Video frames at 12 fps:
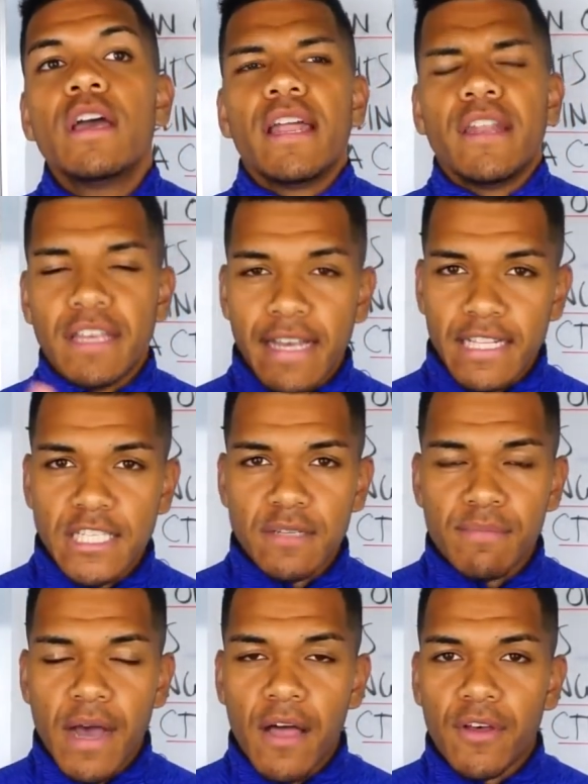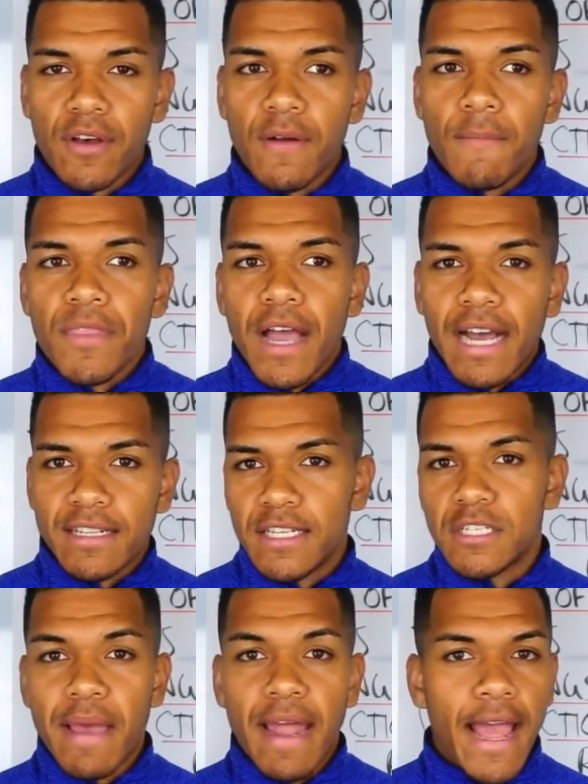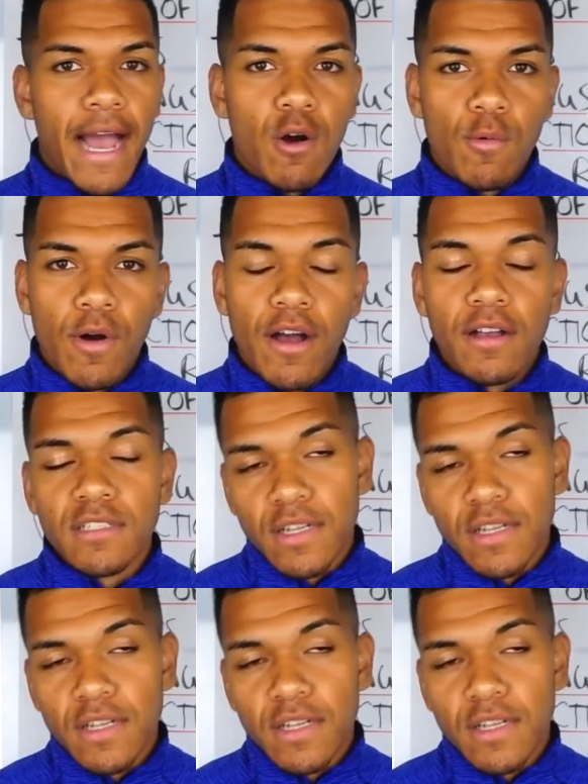and you can get some other ideas about how it works.